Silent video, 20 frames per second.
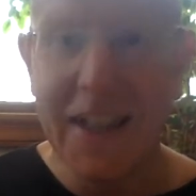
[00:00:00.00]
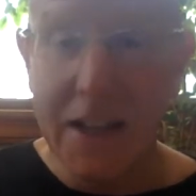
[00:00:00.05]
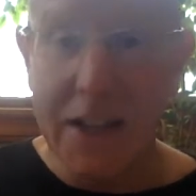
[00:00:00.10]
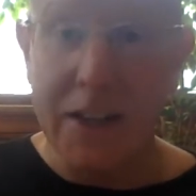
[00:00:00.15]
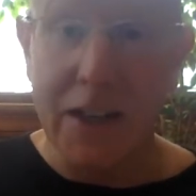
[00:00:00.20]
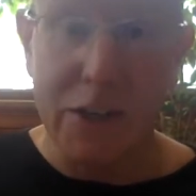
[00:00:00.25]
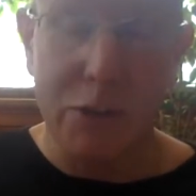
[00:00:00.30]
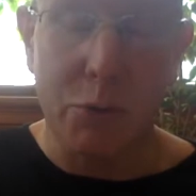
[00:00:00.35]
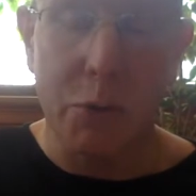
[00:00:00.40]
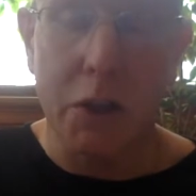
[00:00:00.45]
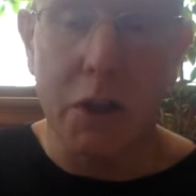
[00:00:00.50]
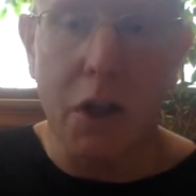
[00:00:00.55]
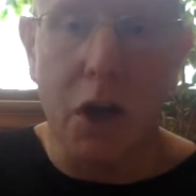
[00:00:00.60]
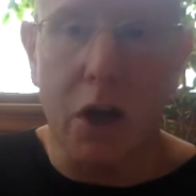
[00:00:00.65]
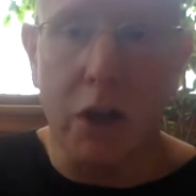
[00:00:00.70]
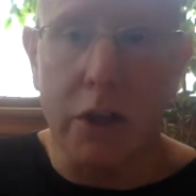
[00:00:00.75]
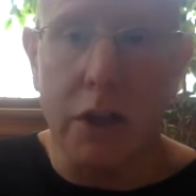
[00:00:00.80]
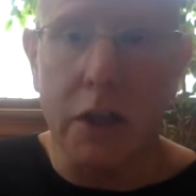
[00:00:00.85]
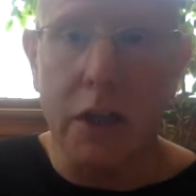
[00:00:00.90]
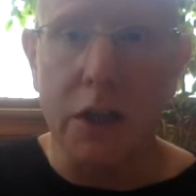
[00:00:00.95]
That's really
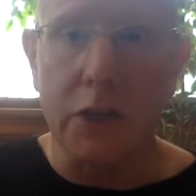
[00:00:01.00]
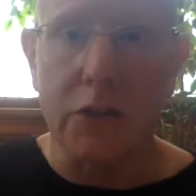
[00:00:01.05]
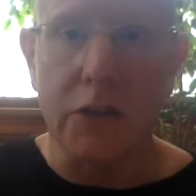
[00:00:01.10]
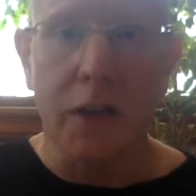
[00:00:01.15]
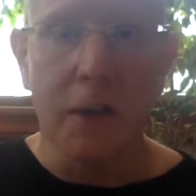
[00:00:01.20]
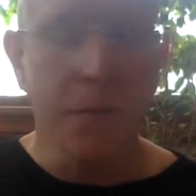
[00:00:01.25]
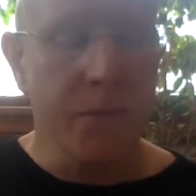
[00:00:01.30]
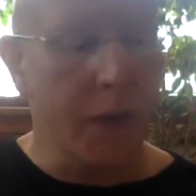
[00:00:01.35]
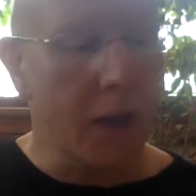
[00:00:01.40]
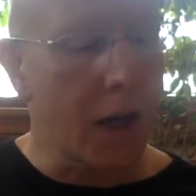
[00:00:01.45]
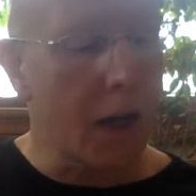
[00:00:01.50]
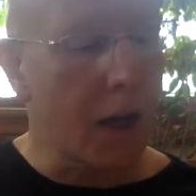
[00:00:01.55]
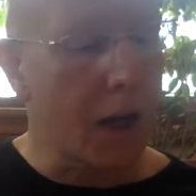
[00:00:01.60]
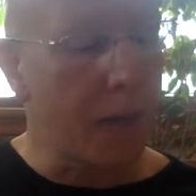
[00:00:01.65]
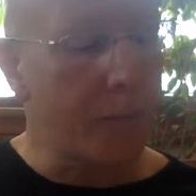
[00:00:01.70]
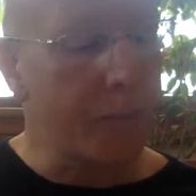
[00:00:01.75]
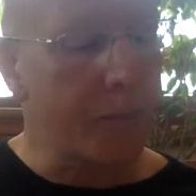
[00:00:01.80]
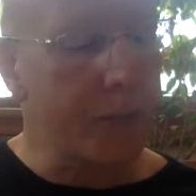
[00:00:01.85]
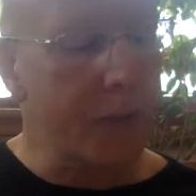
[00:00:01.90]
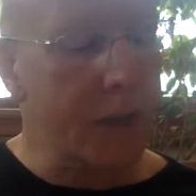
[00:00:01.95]
all it is.
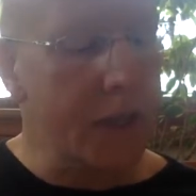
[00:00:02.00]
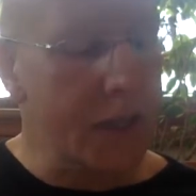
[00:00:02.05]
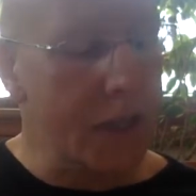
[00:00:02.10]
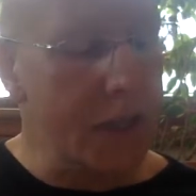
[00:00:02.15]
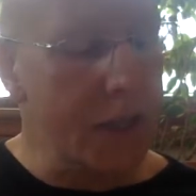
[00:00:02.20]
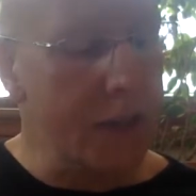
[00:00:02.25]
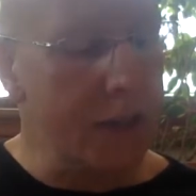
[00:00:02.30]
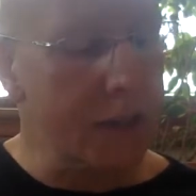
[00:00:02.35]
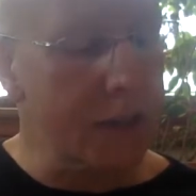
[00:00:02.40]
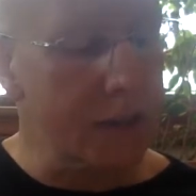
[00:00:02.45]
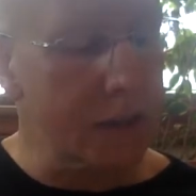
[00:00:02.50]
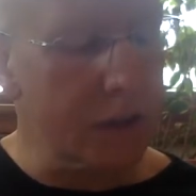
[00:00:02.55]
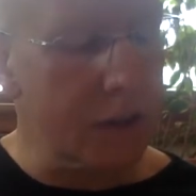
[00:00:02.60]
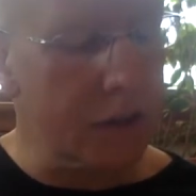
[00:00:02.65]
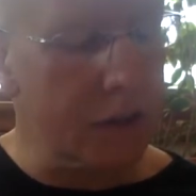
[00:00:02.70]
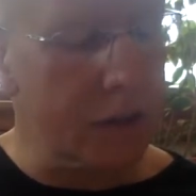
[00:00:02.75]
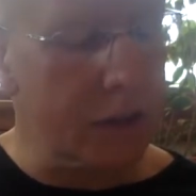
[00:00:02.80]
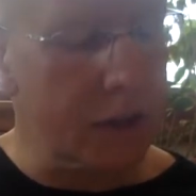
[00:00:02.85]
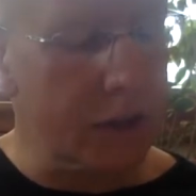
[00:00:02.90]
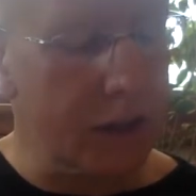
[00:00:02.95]
He
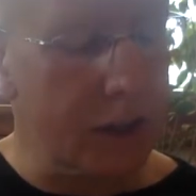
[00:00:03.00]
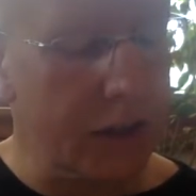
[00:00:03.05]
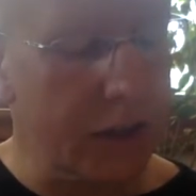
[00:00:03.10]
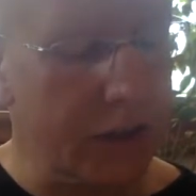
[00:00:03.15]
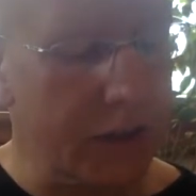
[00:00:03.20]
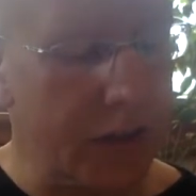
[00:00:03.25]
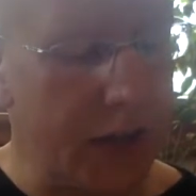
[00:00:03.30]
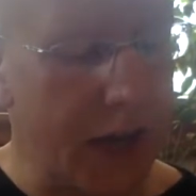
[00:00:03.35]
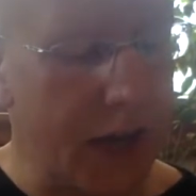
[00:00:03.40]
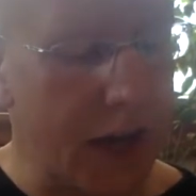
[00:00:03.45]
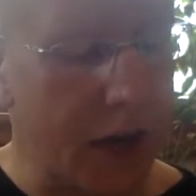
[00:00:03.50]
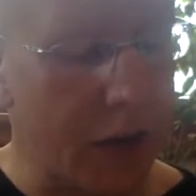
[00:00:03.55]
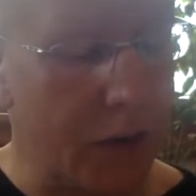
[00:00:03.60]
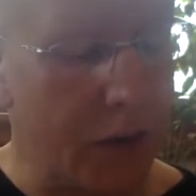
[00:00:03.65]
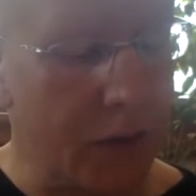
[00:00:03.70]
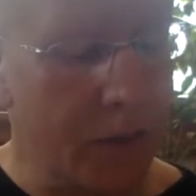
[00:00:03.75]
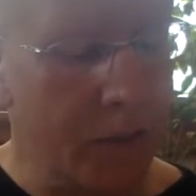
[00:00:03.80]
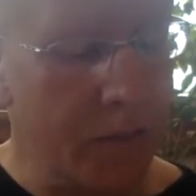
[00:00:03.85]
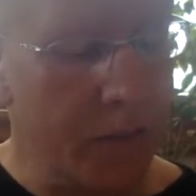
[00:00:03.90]
literally lays it out